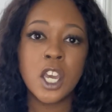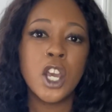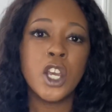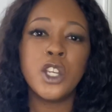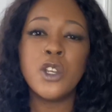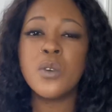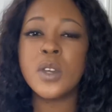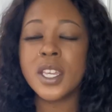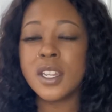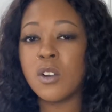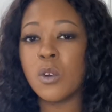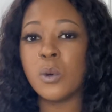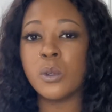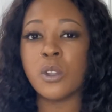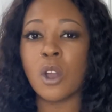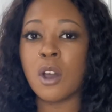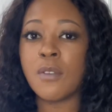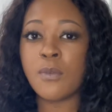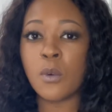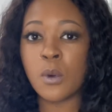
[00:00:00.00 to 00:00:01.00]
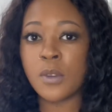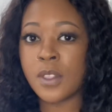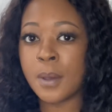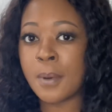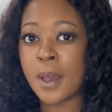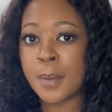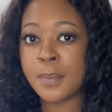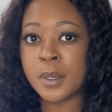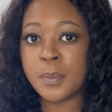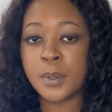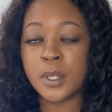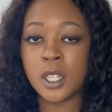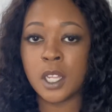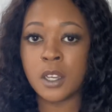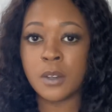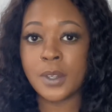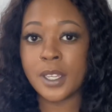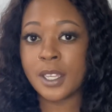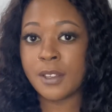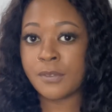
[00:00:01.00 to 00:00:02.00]
you can hold off on the bobby
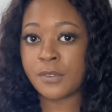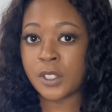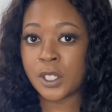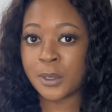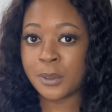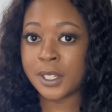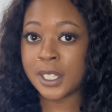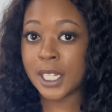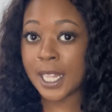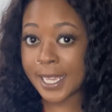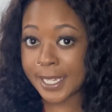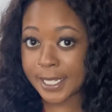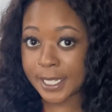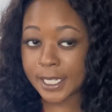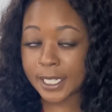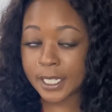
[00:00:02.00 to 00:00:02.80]
pillow if you'd like.